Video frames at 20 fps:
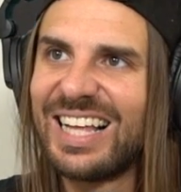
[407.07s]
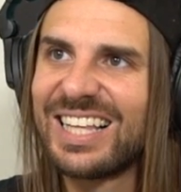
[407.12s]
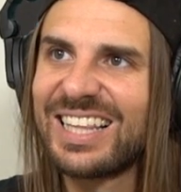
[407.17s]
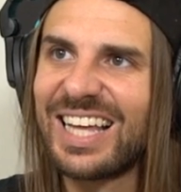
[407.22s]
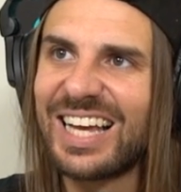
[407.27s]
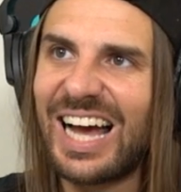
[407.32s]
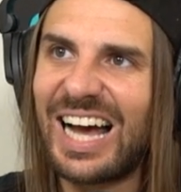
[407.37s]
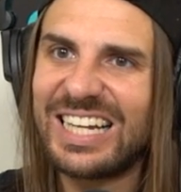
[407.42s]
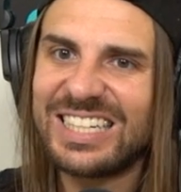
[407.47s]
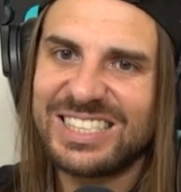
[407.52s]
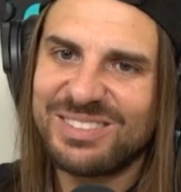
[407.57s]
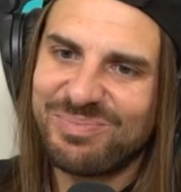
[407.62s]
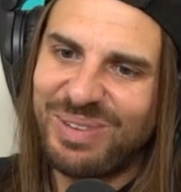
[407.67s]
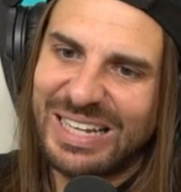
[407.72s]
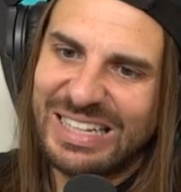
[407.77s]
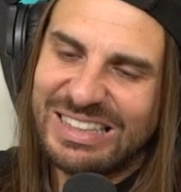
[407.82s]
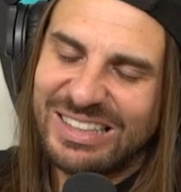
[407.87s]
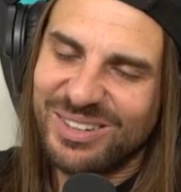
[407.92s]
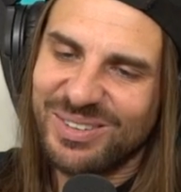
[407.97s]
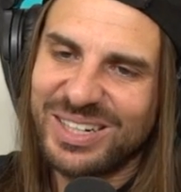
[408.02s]
Like, I just
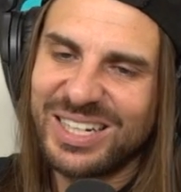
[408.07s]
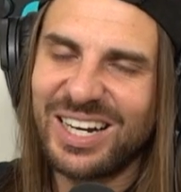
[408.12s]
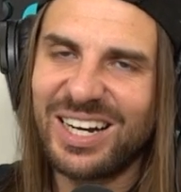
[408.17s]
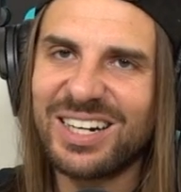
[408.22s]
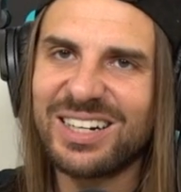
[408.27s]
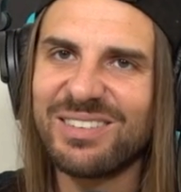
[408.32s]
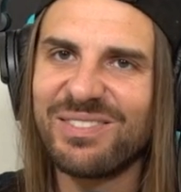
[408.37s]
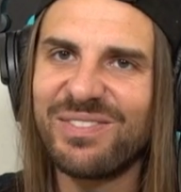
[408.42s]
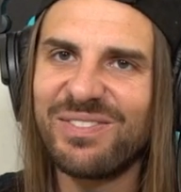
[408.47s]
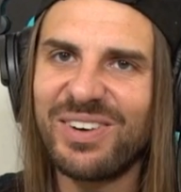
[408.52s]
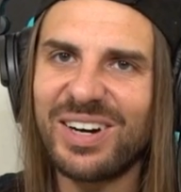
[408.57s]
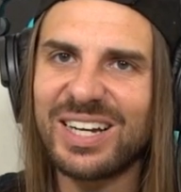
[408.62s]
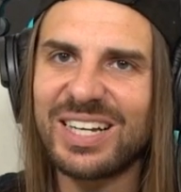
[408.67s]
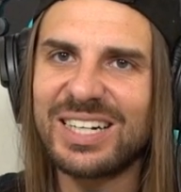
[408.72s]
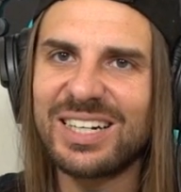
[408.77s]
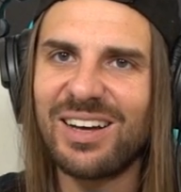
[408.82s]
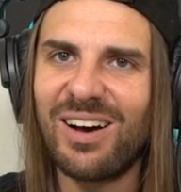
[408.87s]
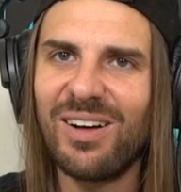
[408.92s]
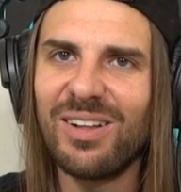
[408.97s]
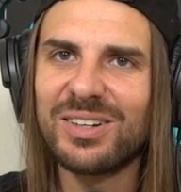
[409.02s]
paid $300
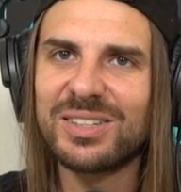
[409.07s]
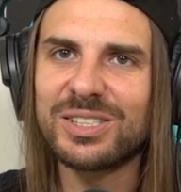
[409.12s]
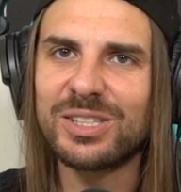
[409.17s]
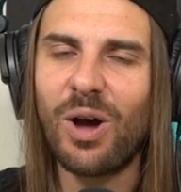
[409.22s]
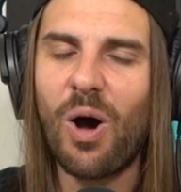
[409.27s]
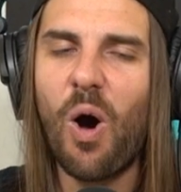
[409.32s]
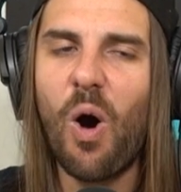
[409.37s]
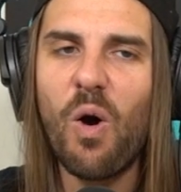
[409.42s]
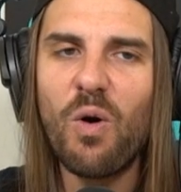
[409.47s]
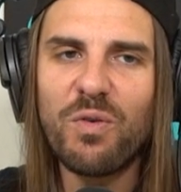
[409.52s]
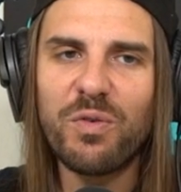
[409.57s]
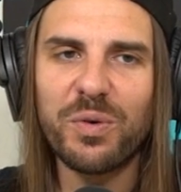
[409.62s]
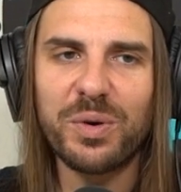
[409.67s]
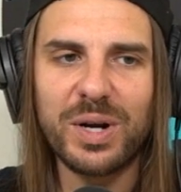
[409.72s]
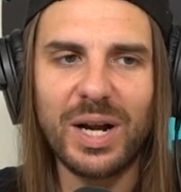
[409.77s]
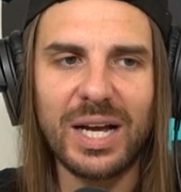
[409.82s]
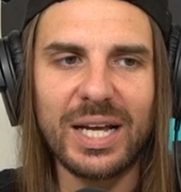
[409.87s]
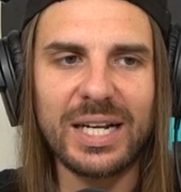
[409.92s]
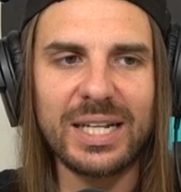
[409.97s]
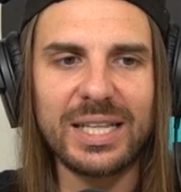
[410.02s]
fucking dollars to
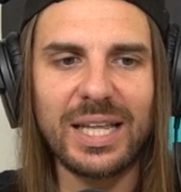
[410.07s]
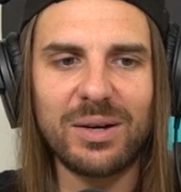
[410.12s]
overnight it.